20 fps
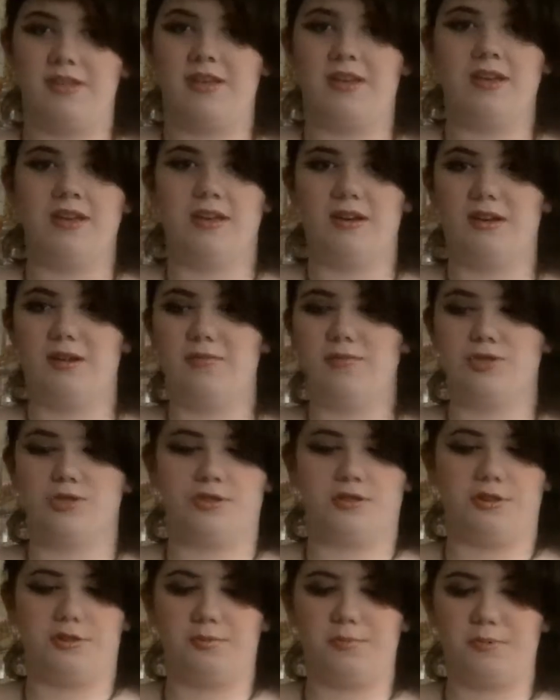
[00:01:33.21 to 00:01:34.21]
I'm
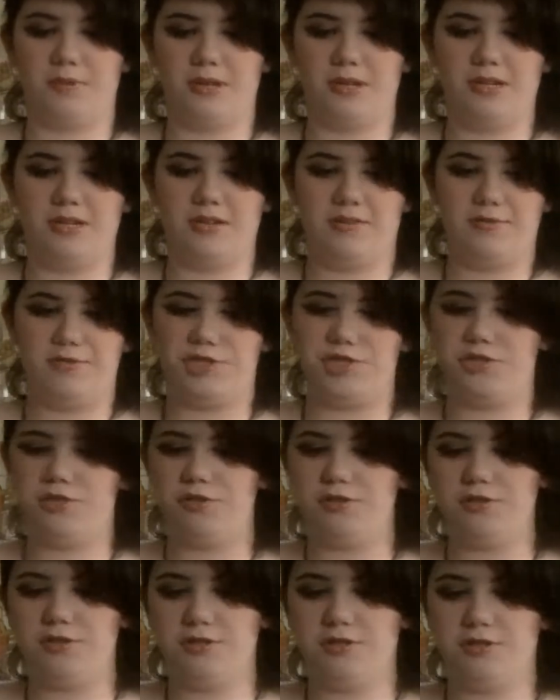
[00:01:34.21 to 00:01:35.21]
sure there are plenty of
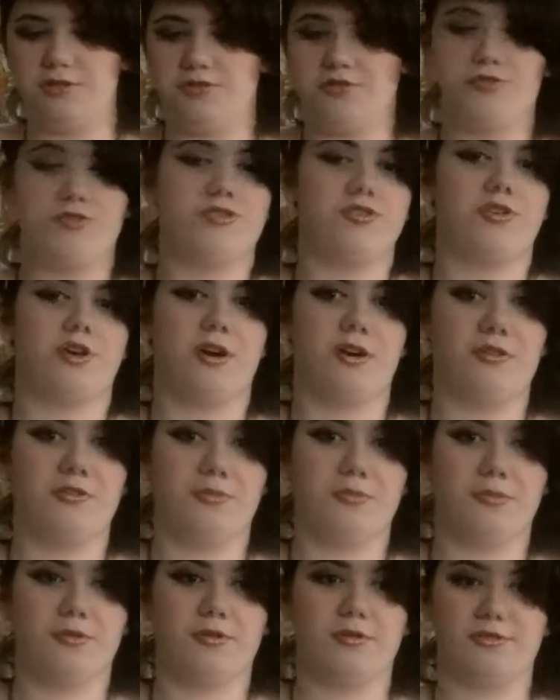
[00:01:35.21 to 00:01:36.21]
juniors or
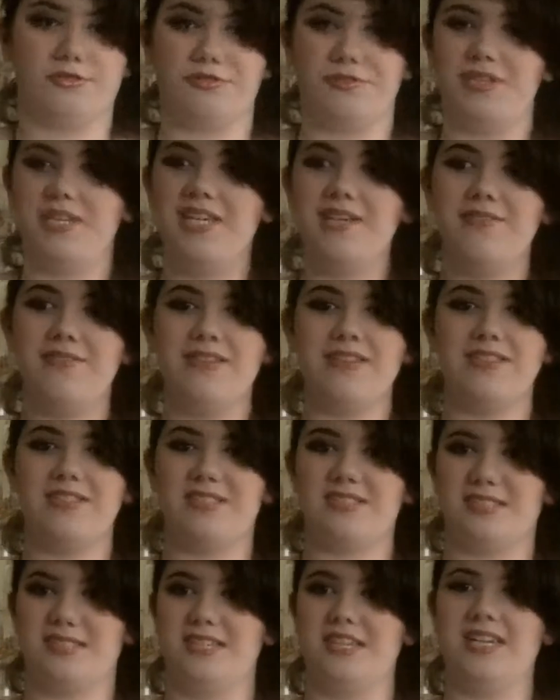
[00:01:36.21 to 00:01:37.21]
sophomores or even
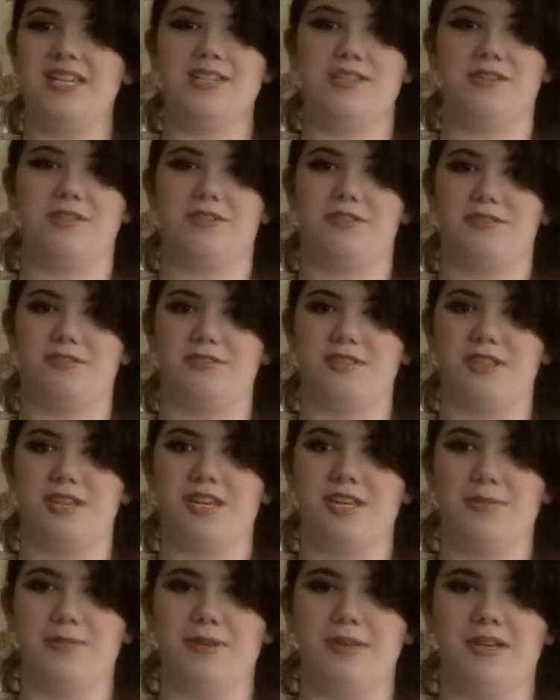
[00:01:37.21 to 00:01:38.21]
seniors
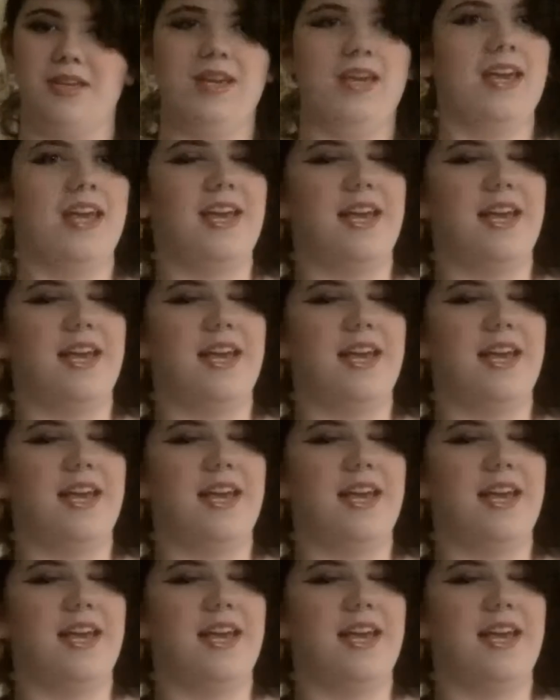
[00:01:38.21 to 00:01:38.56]
like me.